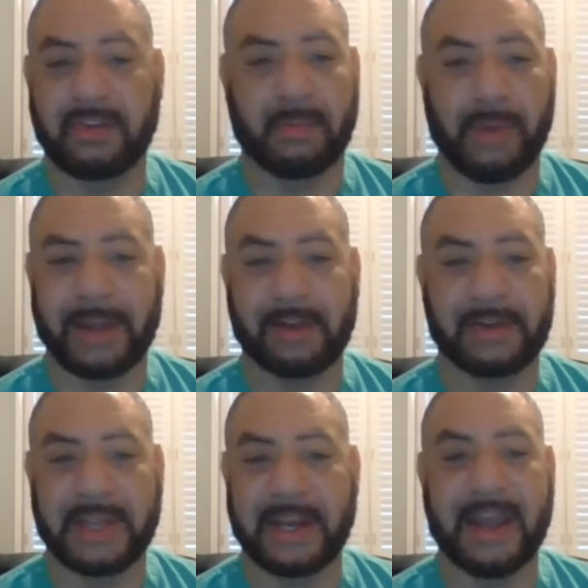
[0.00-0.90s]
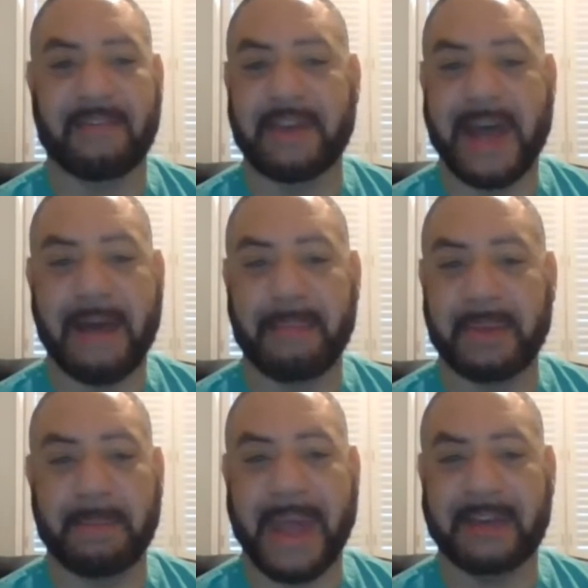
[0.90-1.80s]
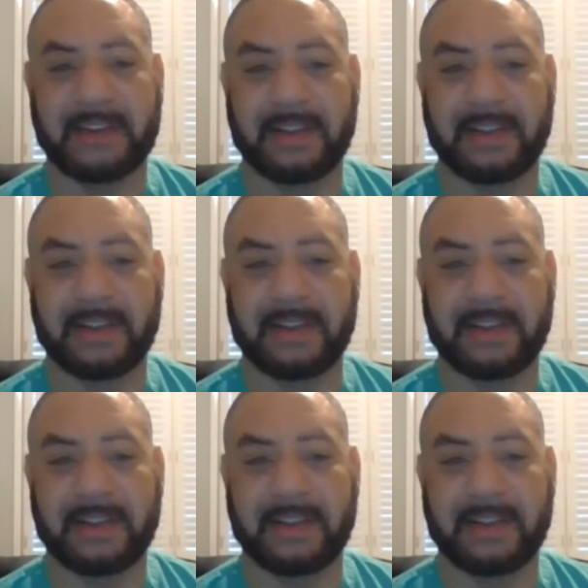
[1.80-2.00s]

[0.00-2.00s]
to the gym regularly, and I have not been back